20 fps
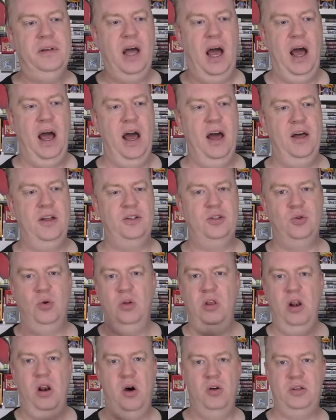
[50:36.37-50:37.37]
sort
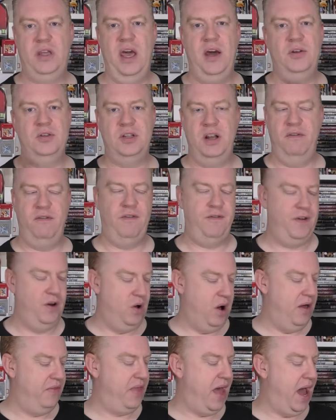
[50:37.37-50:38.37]
of the lockdowns and everything
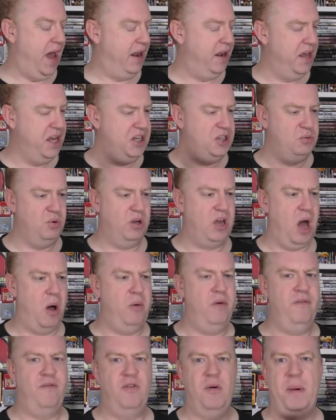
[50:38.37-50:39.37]
like that, these were
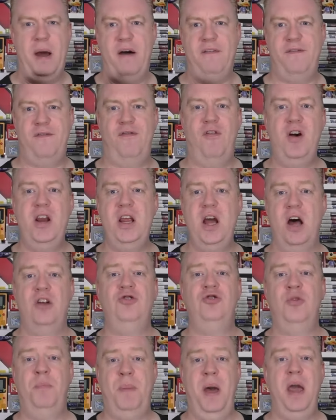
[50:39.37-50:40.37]
going for about
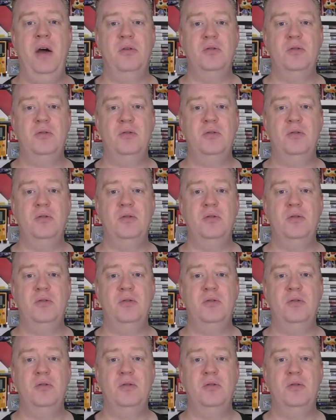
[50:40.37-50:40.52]
£300.